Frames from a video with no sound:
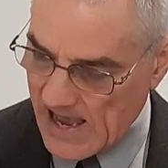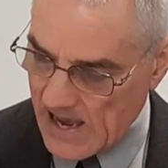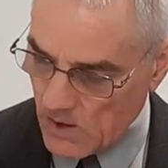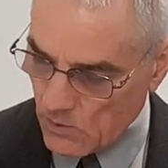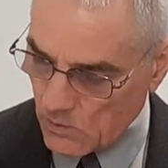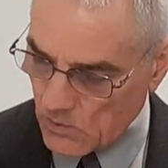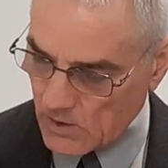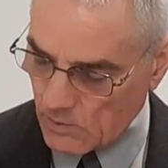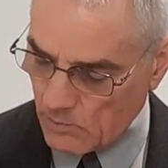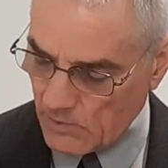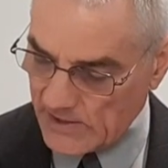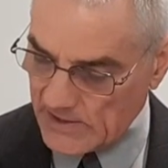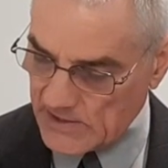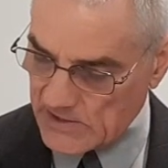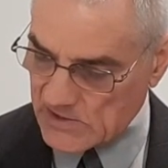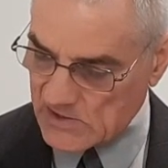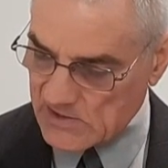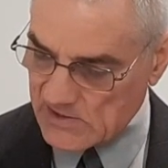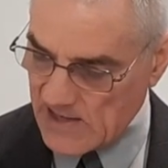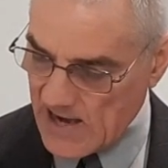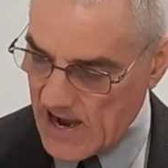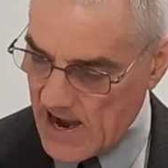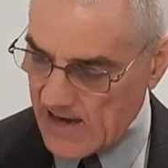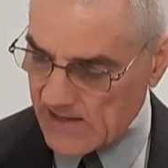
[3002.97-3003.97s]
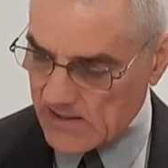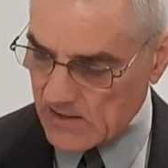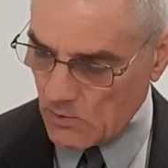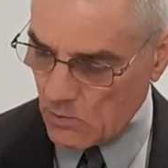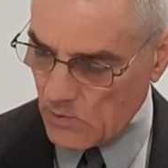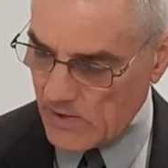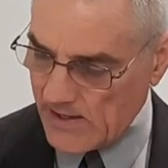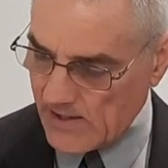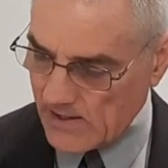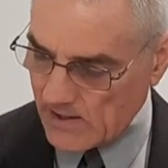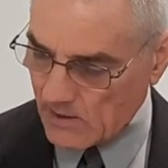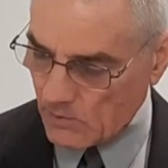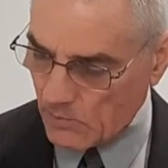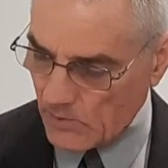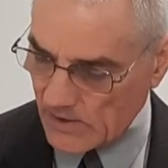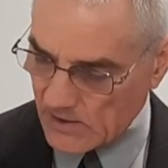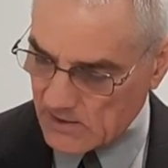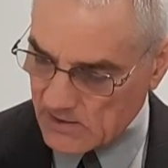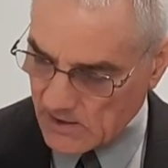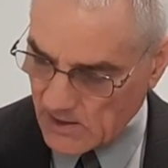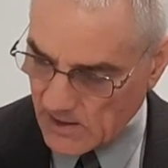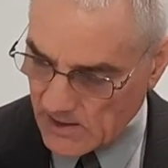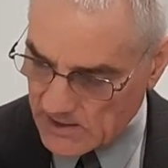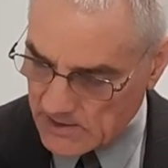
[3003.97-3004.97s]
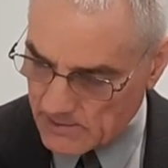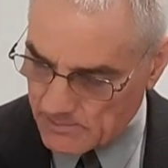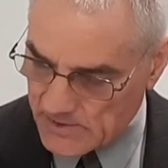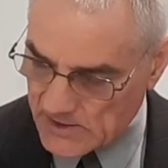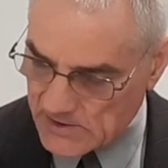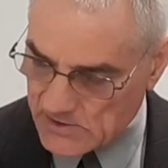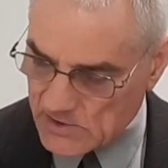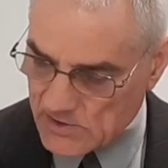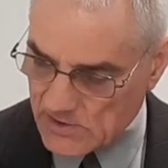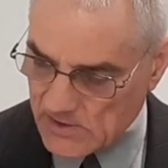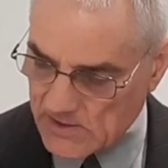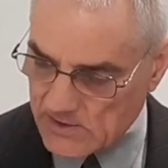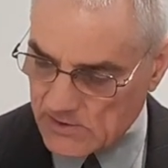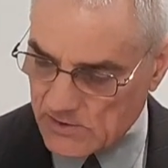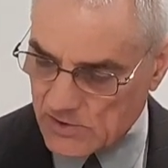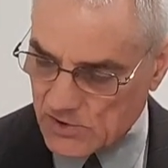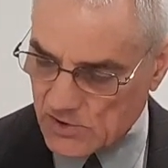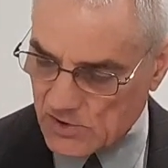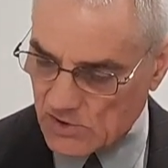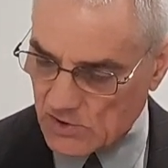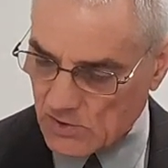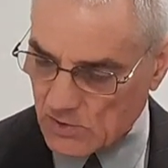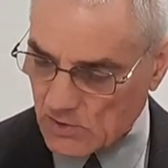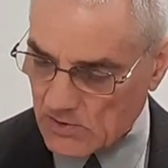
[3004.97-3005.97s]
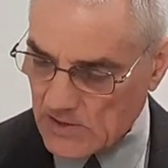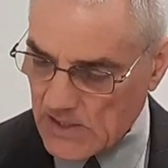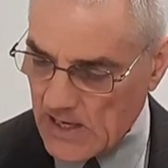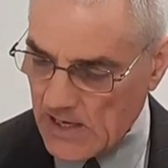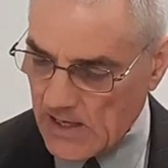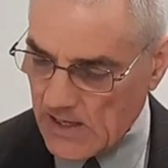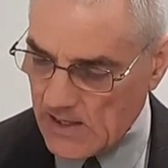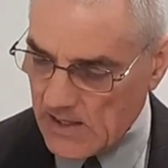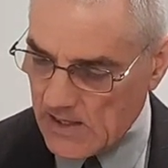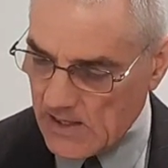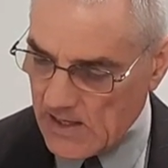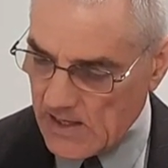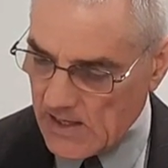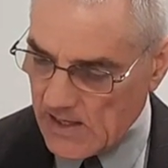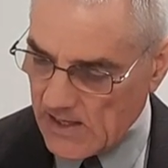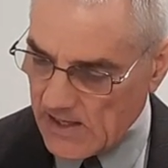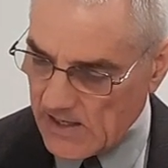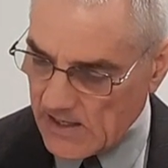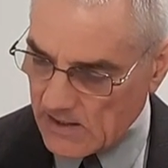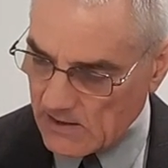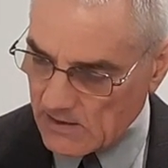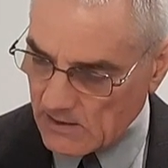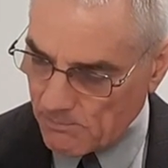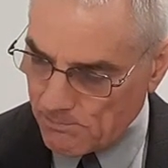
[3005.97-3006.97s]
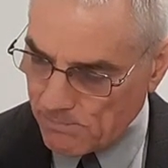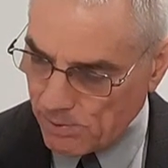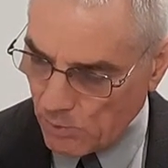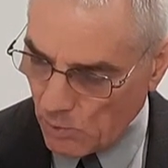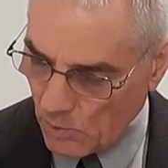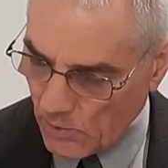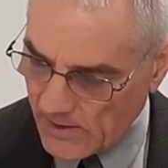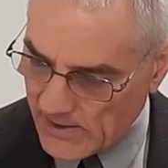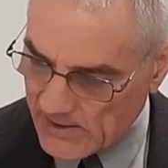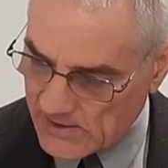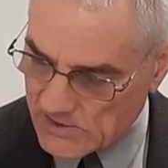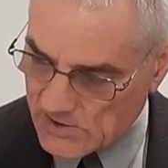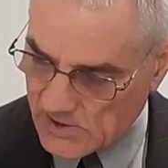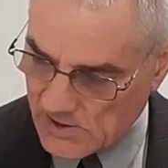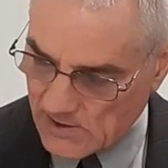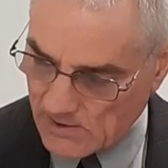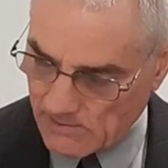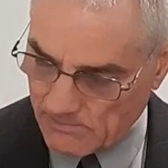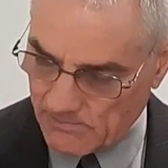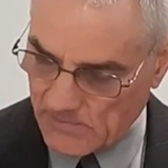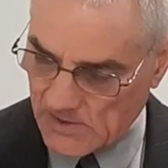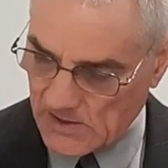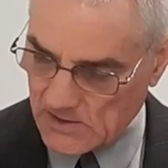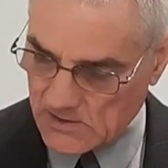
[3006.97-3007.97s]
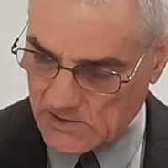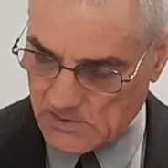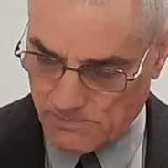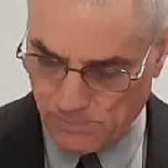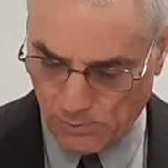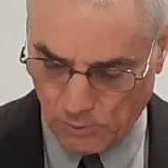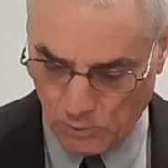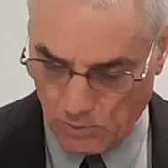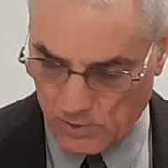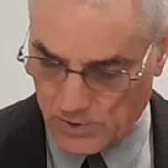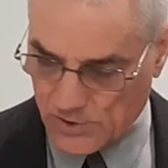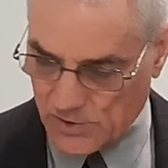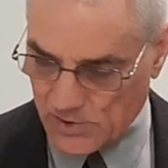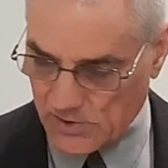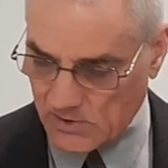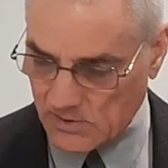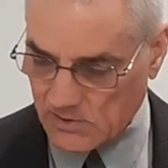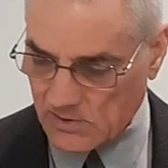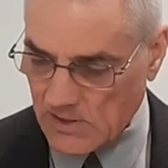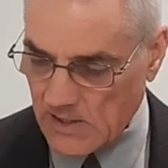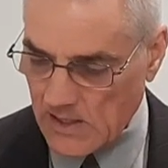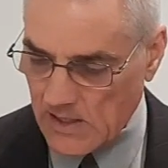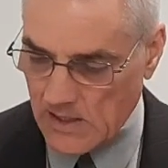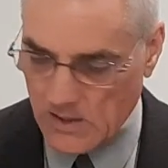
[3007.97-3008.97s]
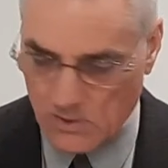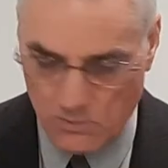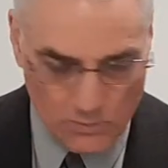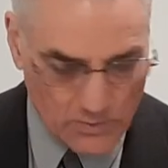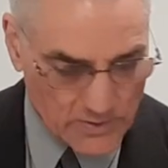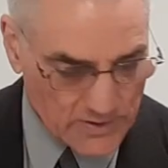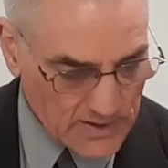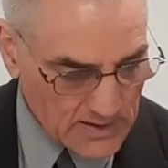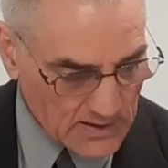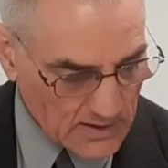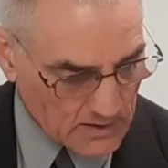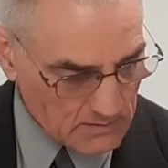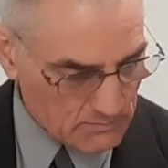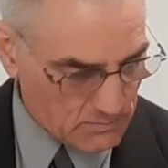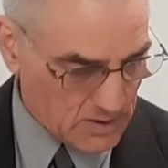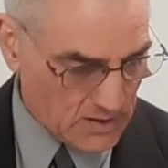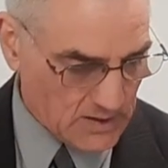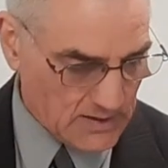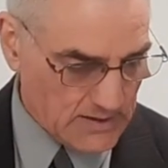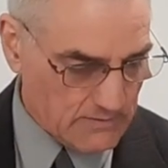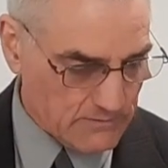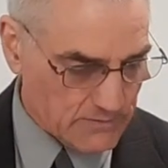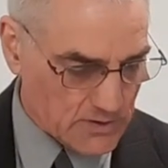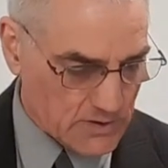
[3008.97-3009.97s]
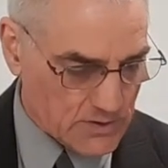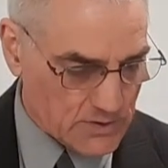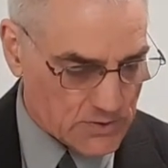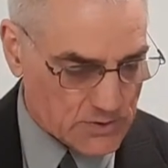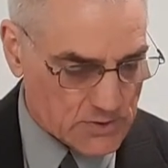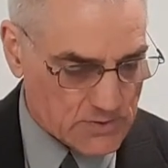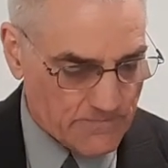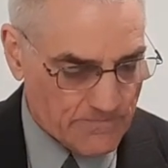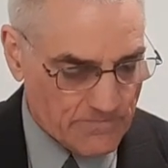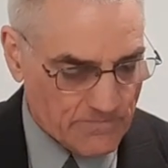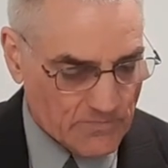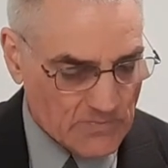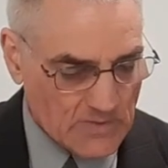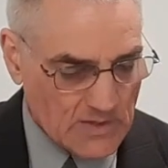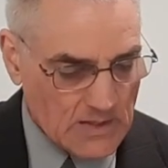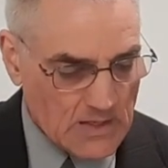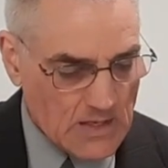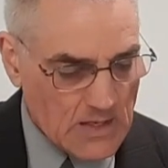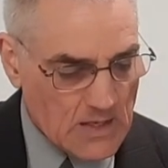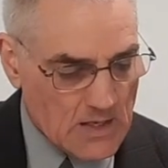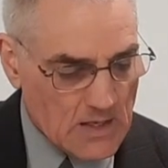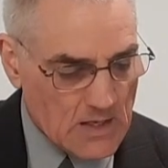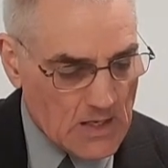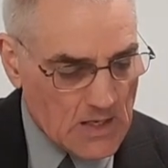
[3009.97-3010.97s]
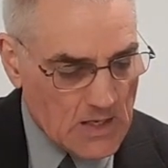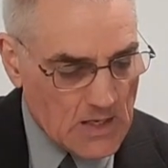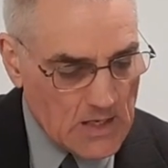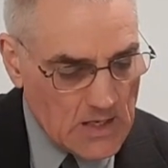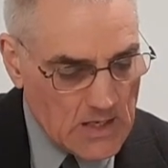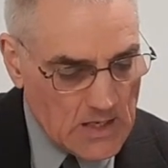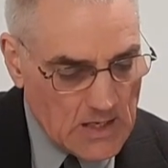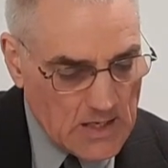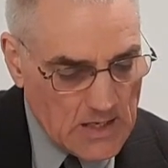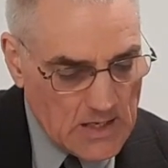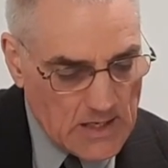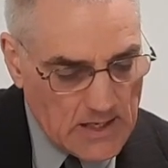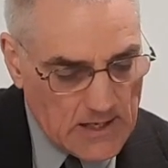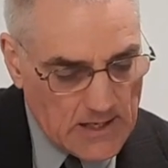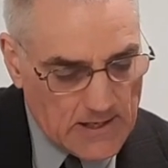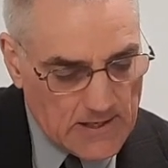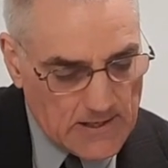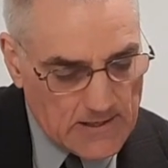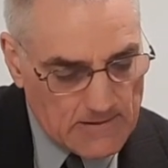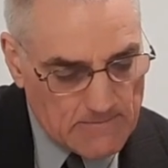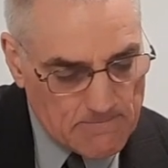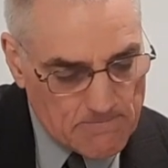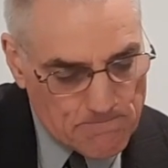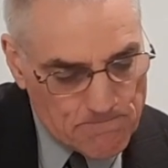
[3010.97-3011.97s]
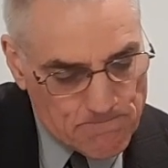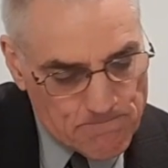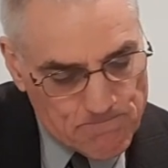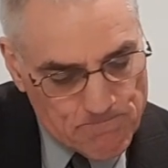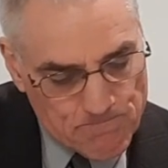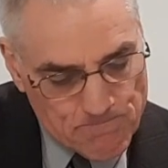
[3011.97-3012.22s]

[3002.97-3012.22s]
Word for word: hour when he's not aware, will cut him in, two and appoint him his portion with the unbelievers. Um,